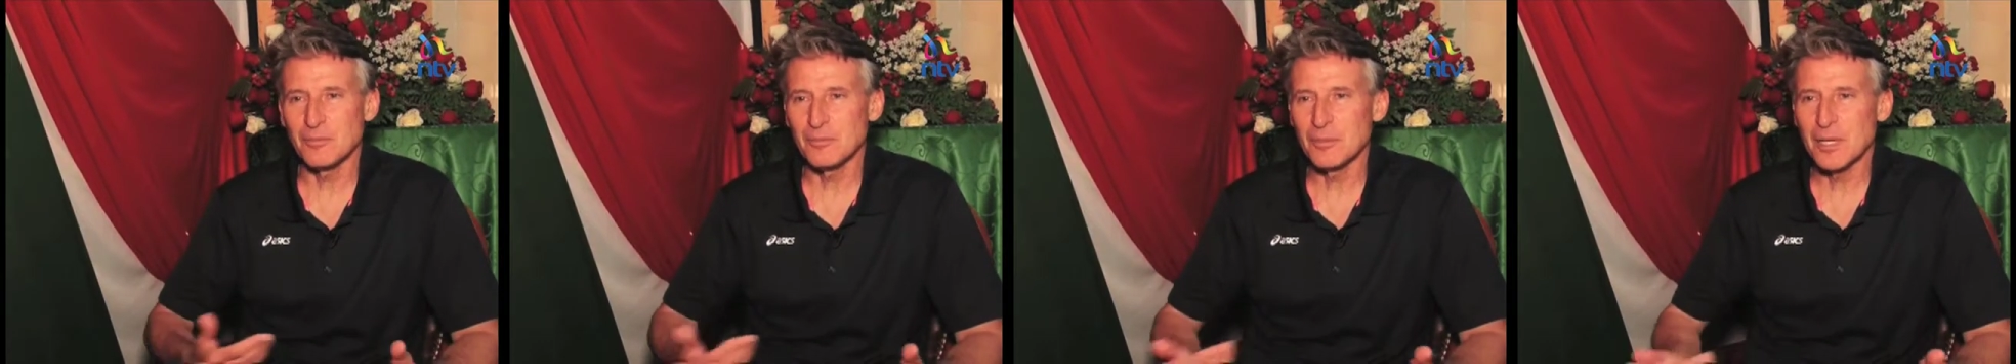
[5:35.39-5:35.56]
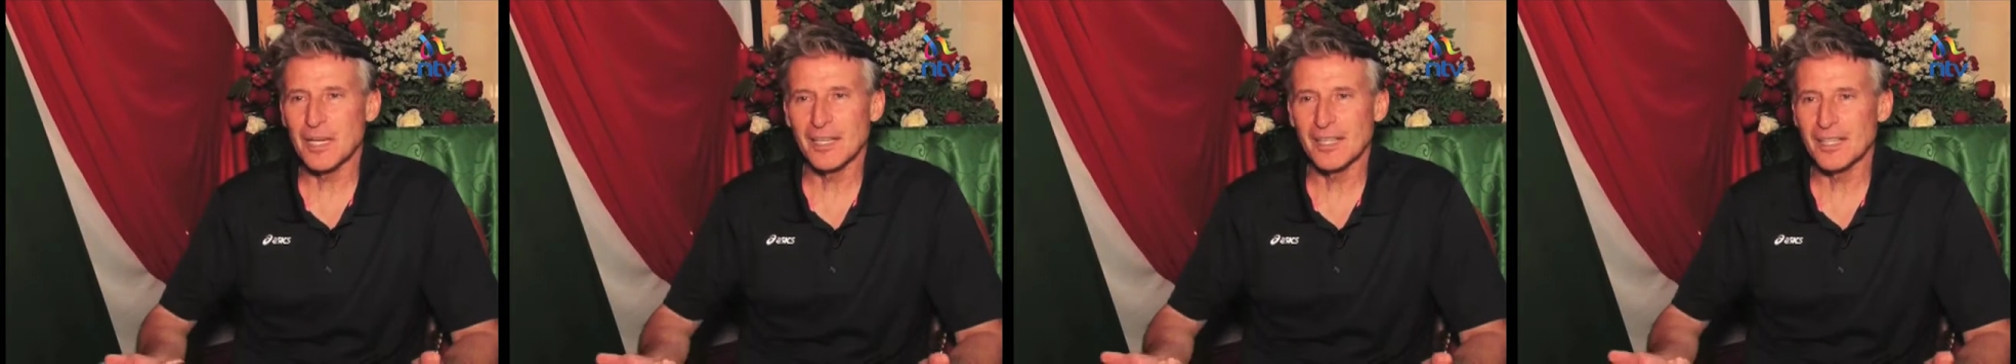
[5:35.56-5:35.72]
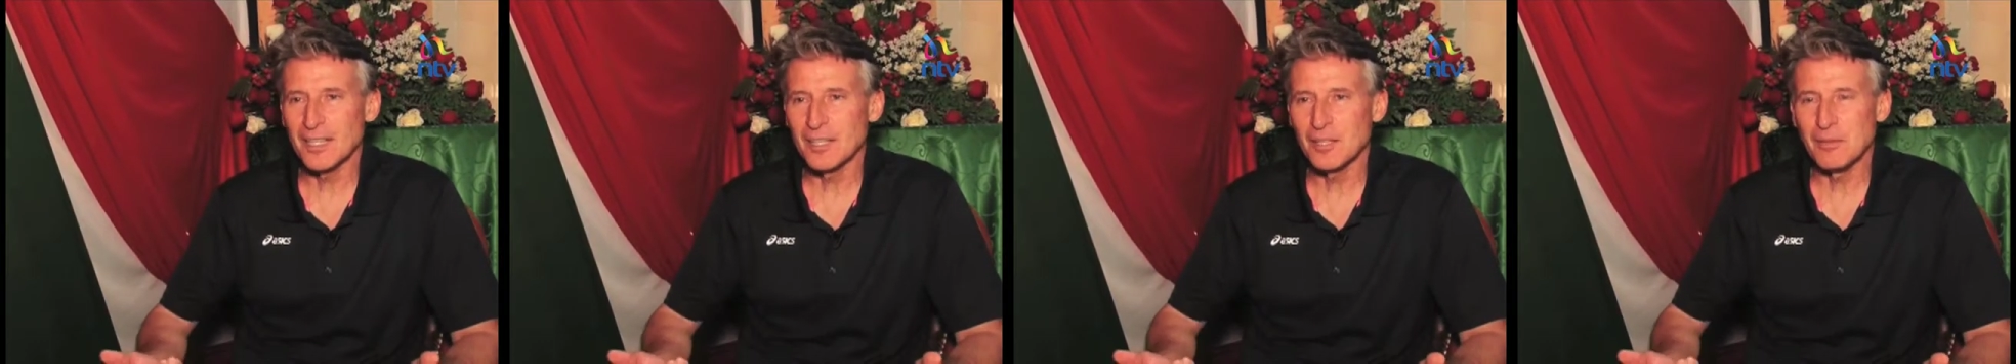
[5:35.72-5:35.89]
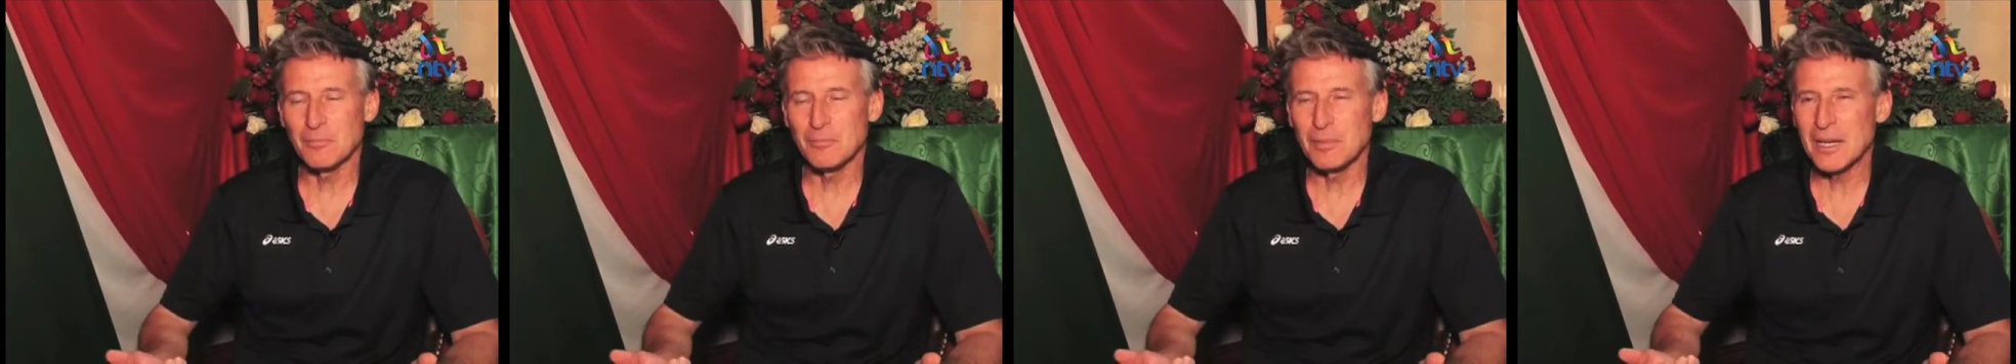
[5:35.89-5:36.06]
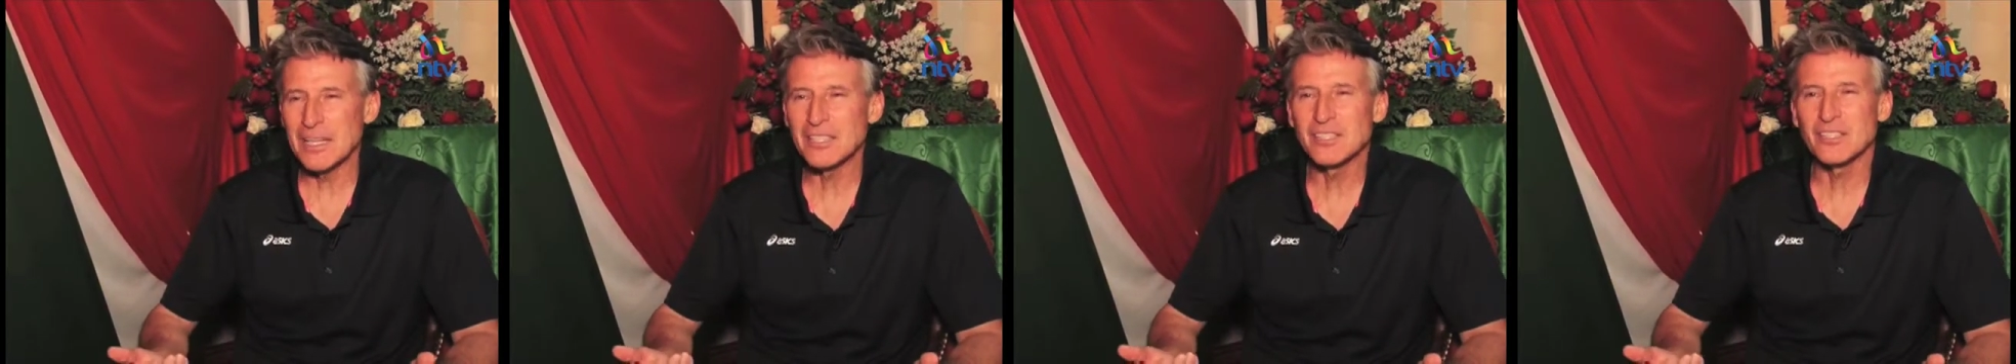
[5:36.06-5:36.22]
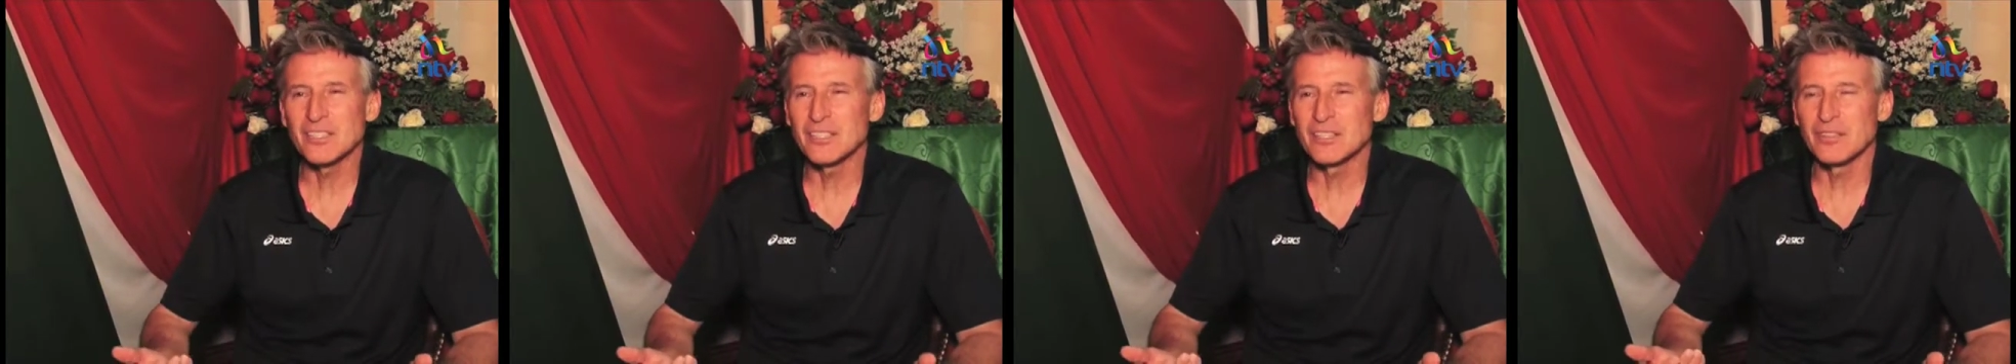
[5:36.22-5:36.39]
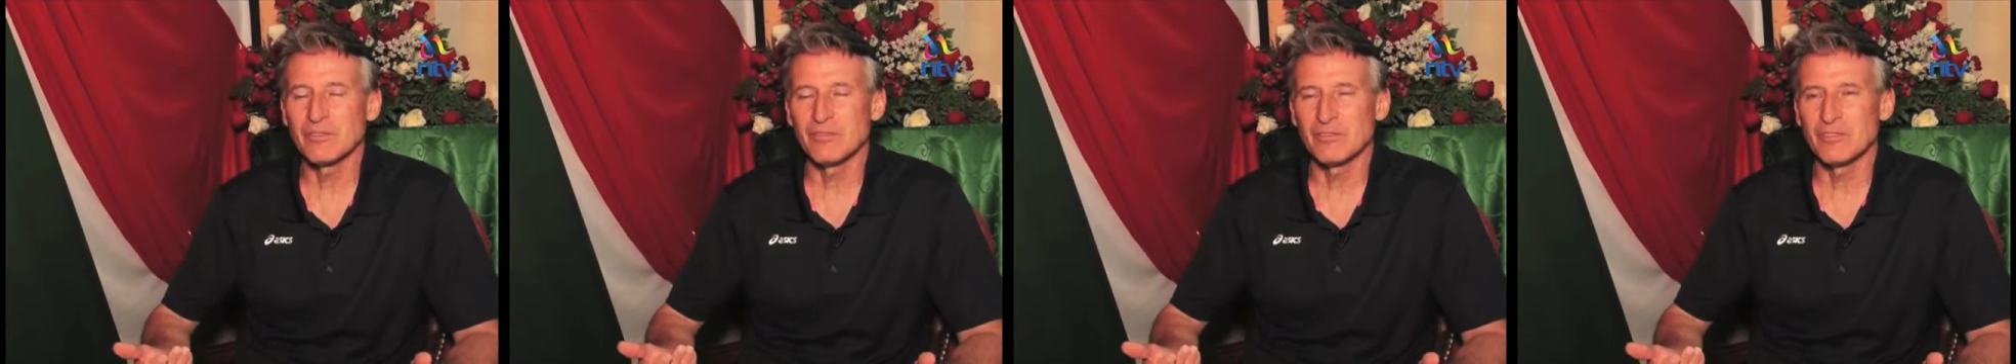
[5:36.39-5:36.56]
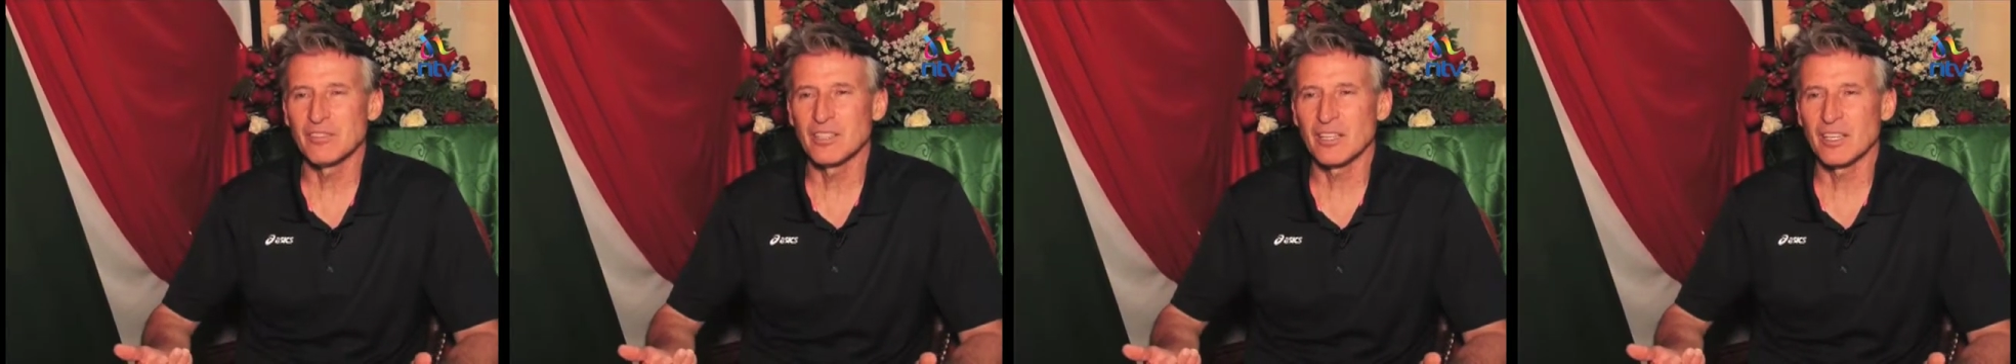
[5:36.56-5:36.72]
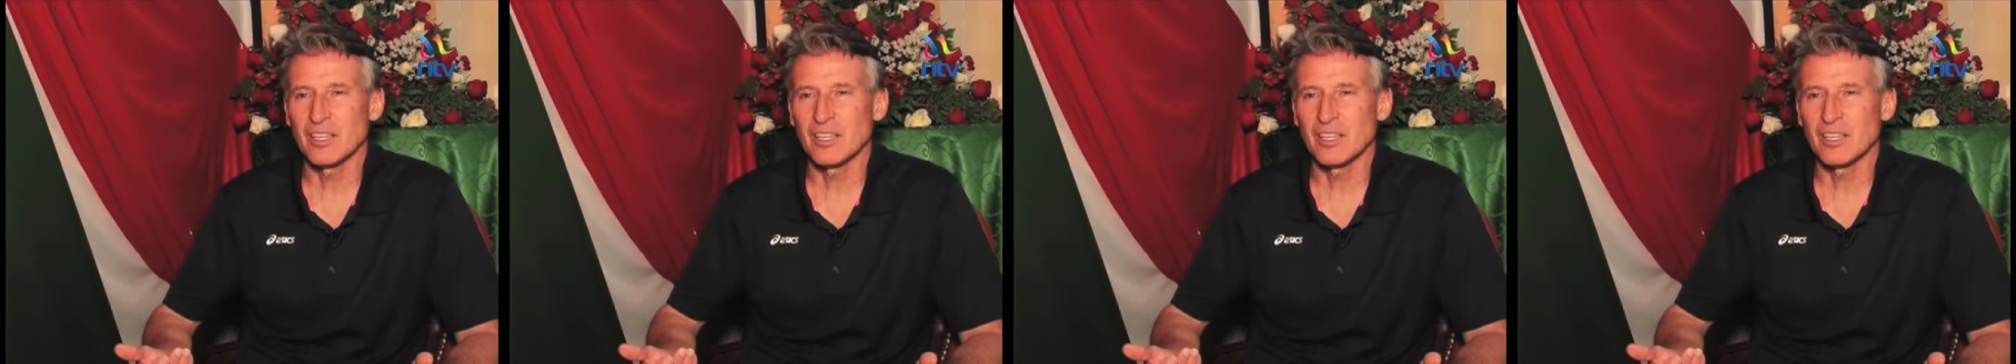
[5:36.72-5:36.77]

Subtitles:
My competitive